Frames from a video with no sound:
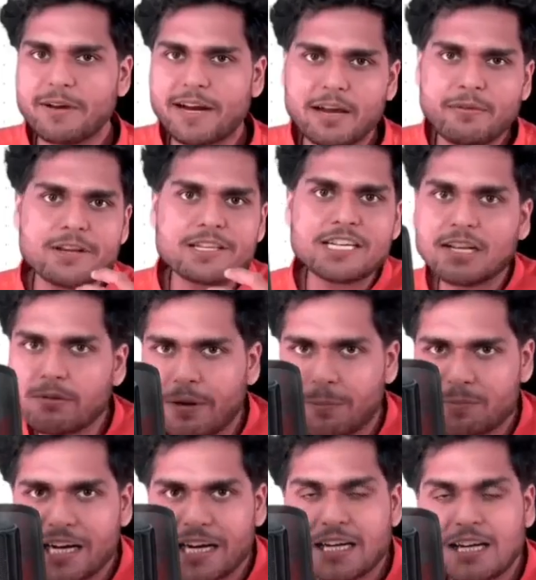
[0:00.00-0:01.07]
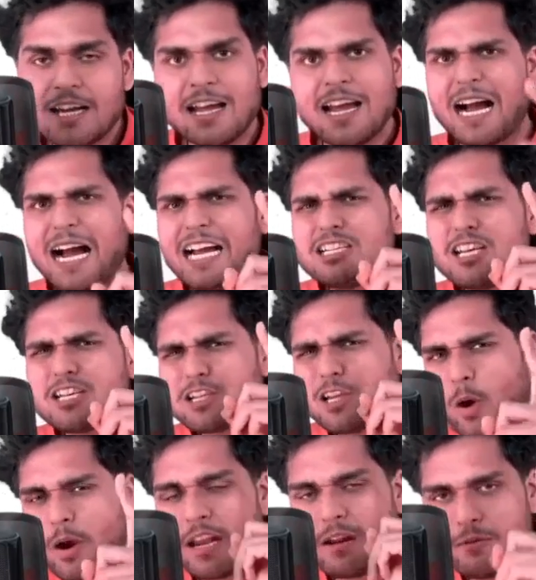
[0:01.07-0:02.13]
visit a website, I just
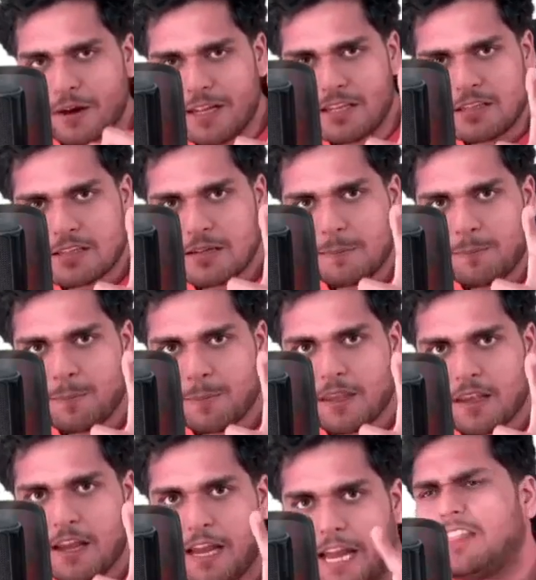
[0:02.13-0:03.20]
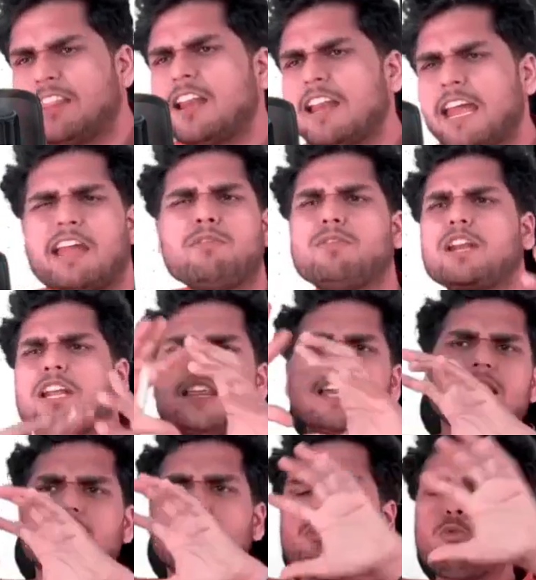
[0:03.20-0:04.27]
log in once and then
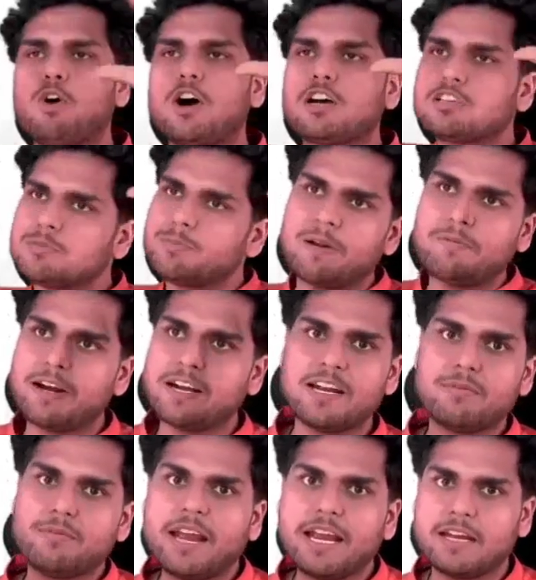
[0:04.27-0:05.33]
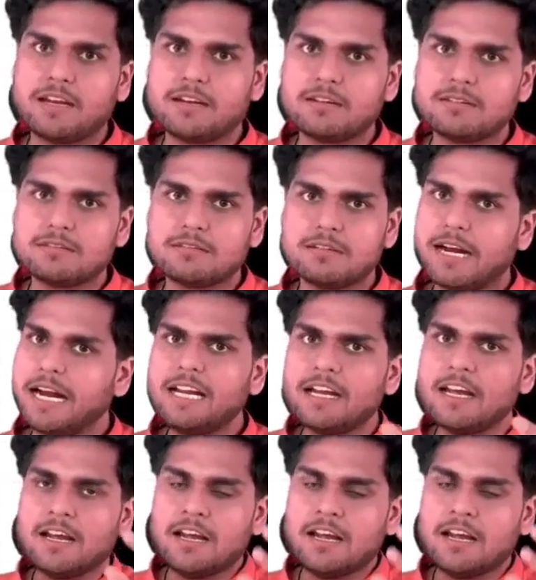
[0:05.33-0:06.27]
everything works perfectly fine, right?